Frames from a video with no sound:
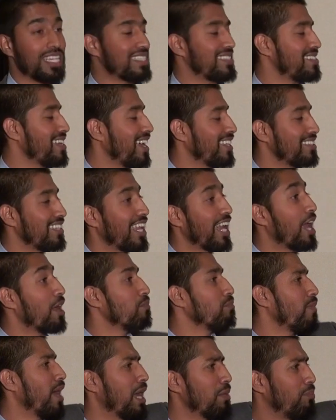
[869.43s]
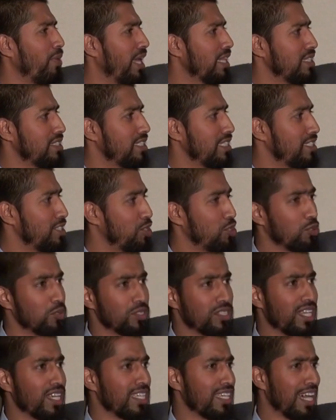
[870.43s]
It's not, and I, my apologies
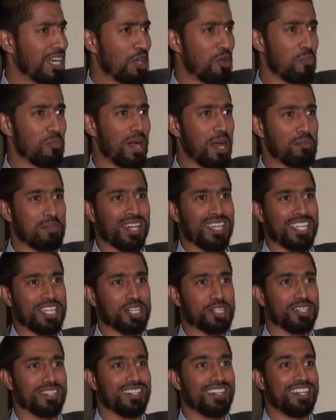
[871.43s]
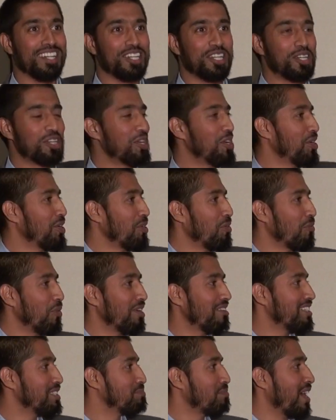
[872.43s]
to the young Obama here.
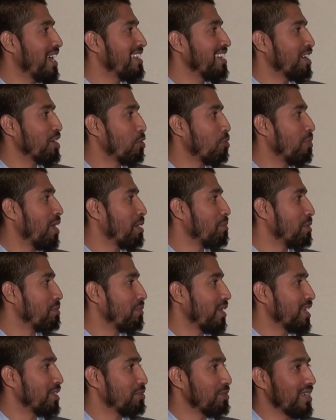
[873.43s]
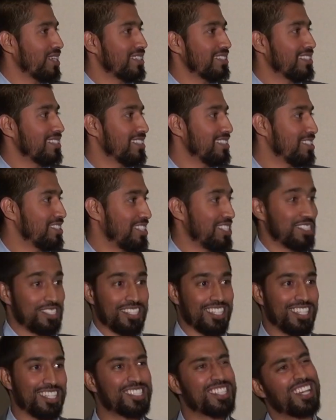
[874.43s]
Where is my young Obama, by the way? Is, this,
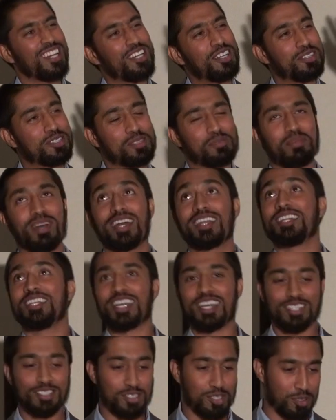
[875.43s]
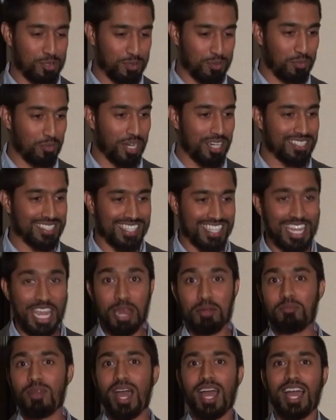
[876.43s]
is oh, subhanAllah. So where is the
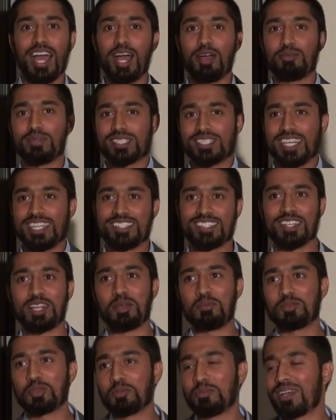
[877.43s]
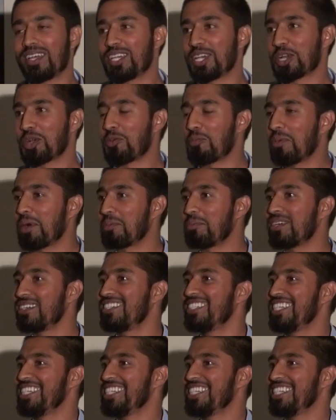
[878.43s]
camera? I will say salam to my young Obama.